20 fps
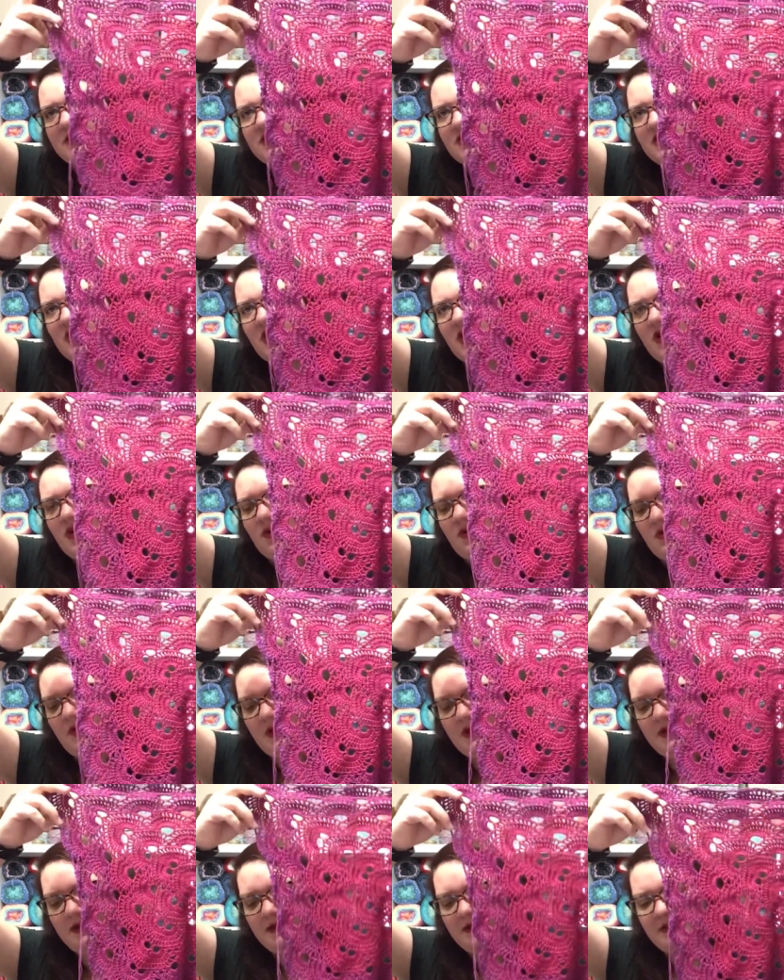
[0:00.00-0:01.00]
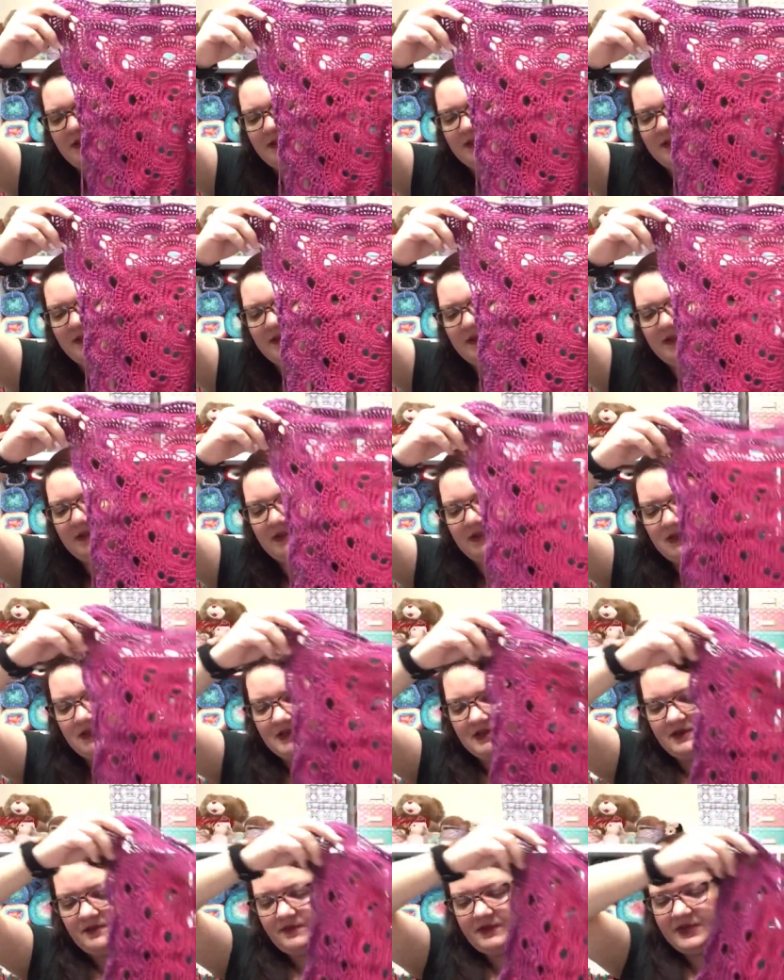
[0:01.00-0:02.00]
so
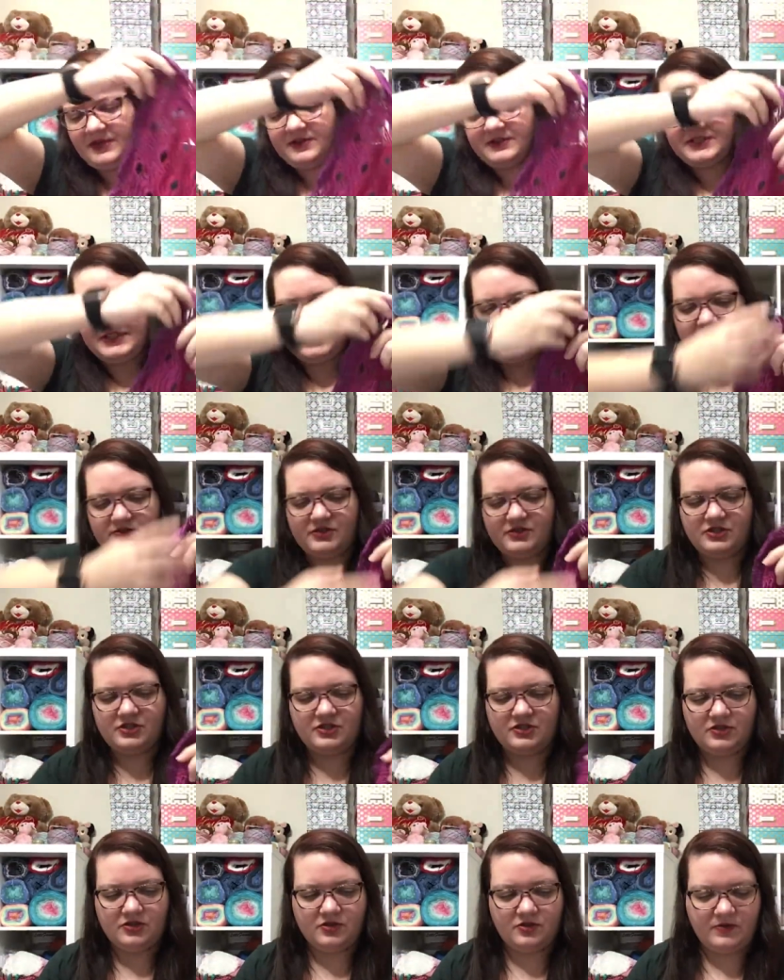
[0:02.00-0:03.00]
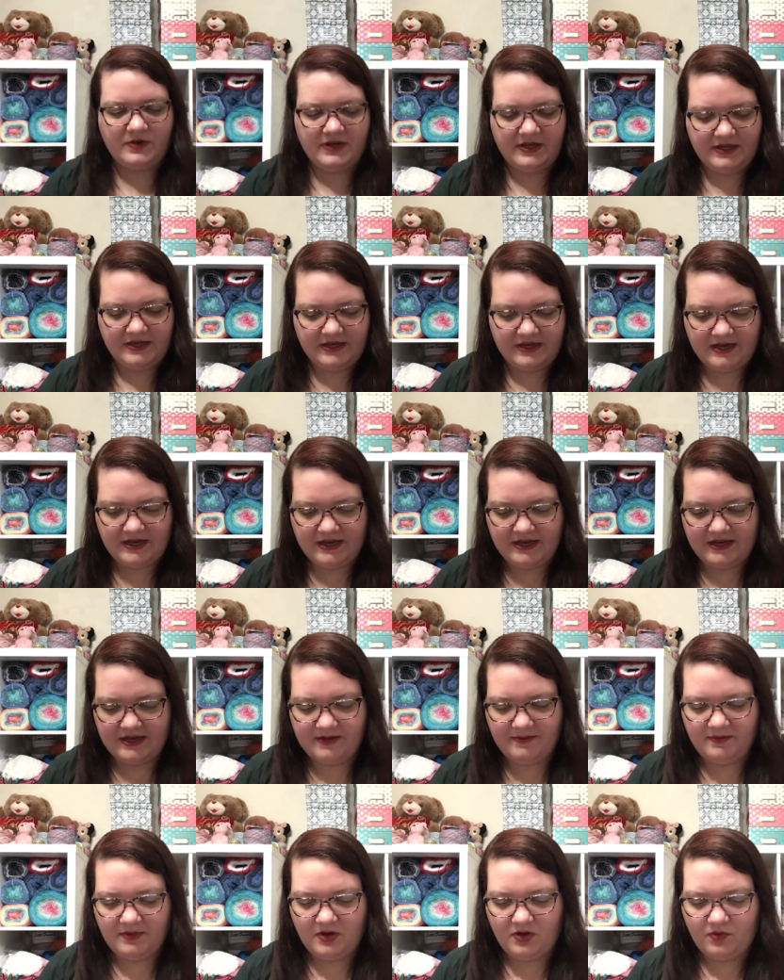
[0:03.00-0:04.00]
we are down to
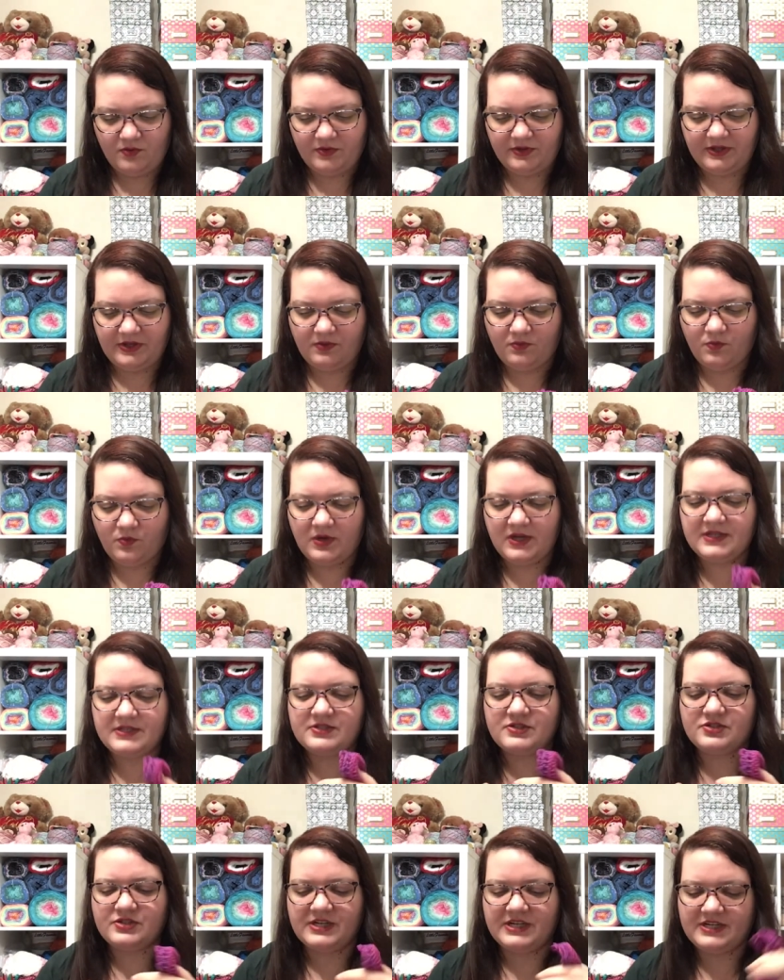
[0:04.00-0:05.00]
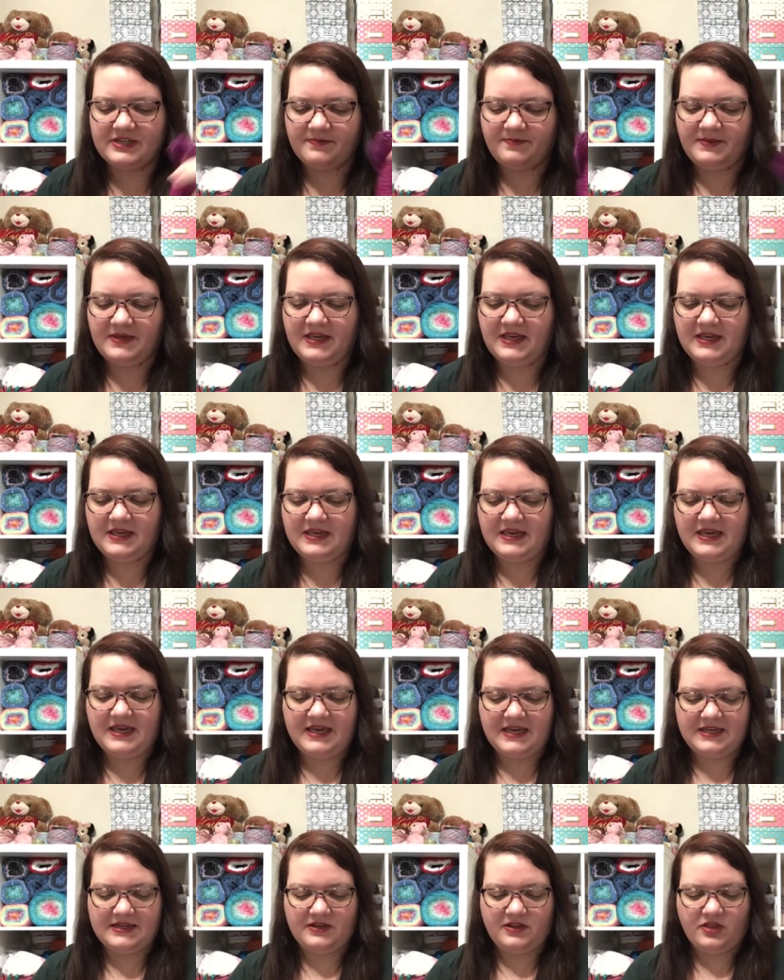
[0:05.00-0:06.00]
um, only one strand of pink
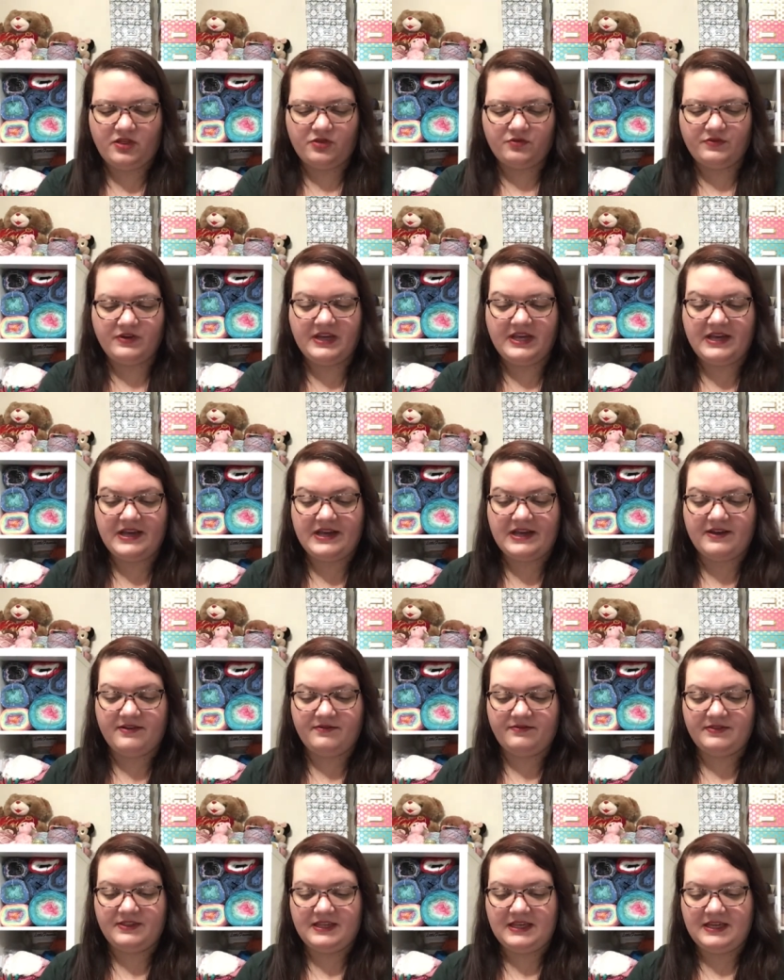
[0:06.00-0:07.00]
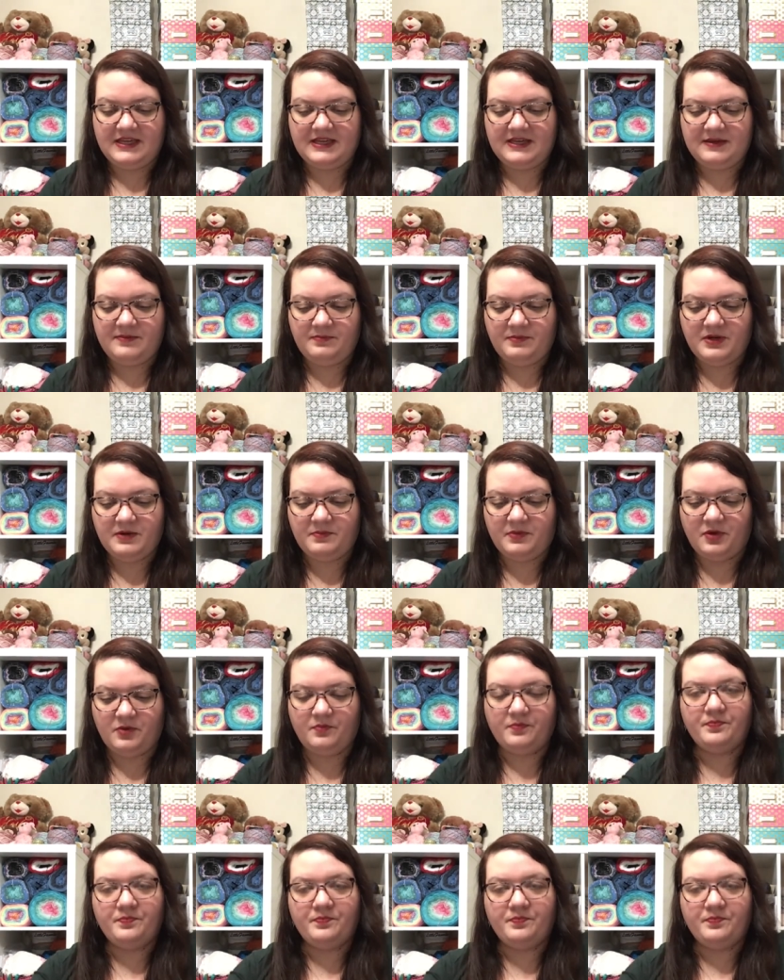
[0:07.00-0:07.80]
and three of the purple.